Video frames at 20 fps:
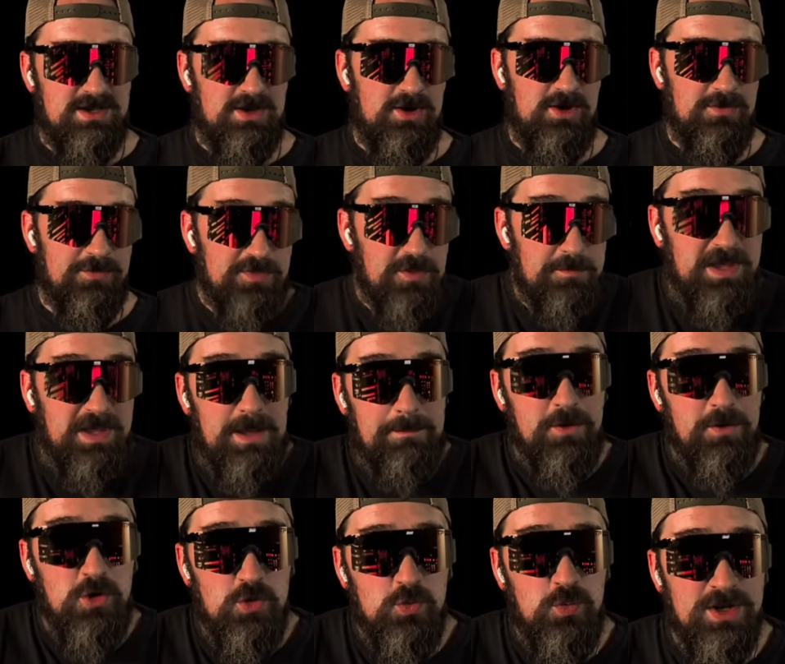for the people
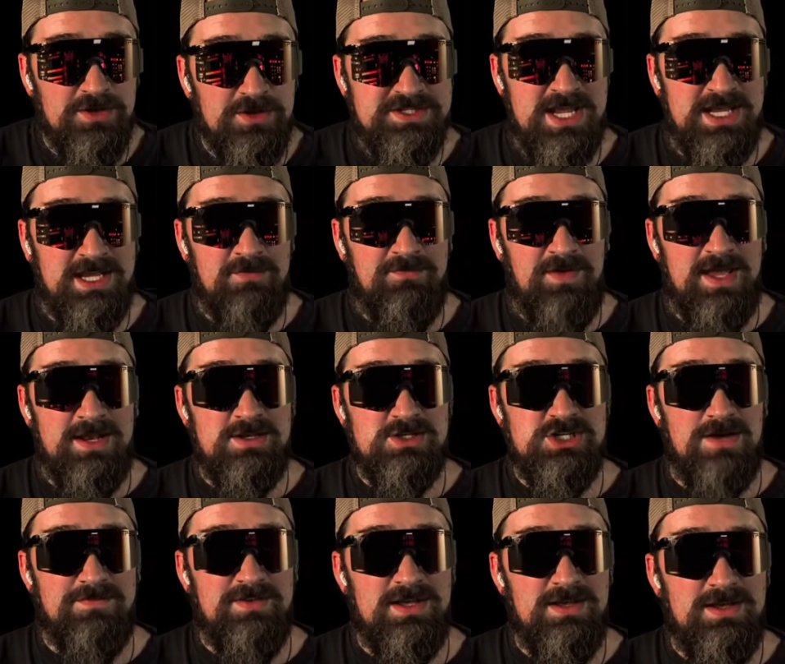who will take advantage
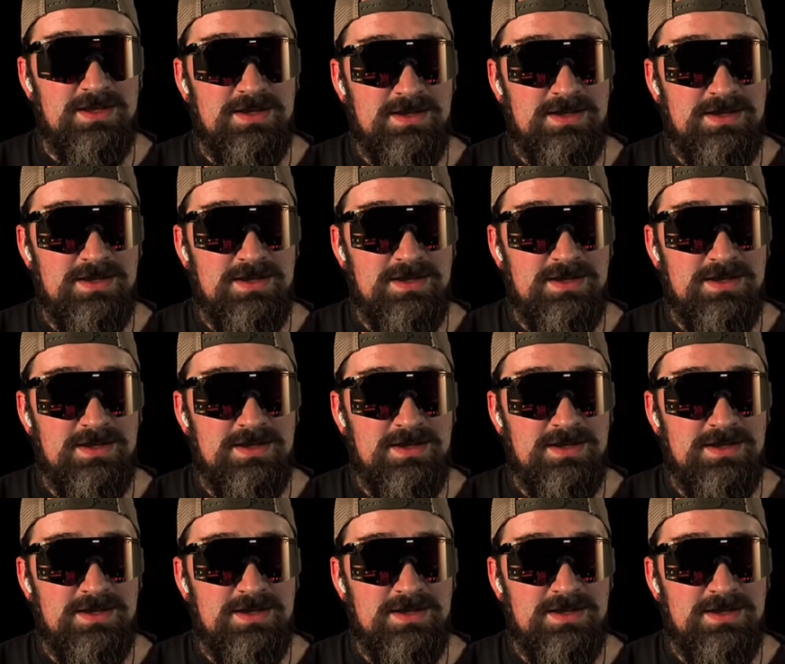of it,